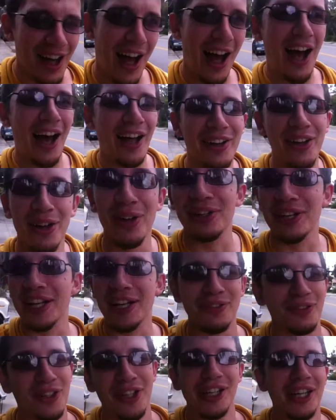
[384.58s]
I don't
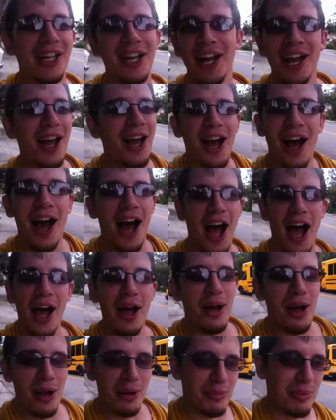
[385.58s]
even.
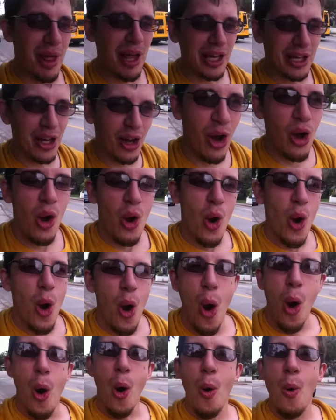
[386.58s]
I'm like,
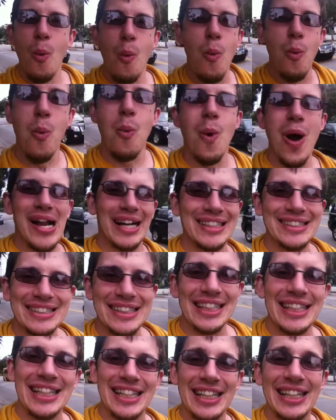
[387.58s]
what
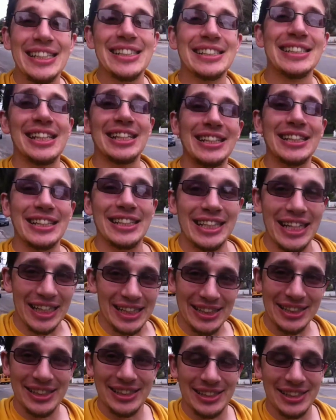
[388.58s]
is
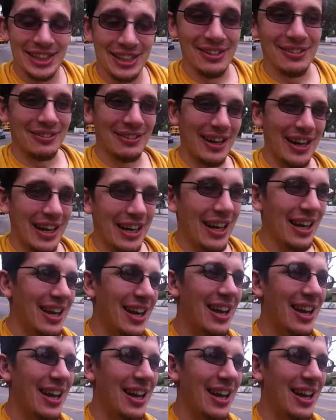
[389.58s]
this, right?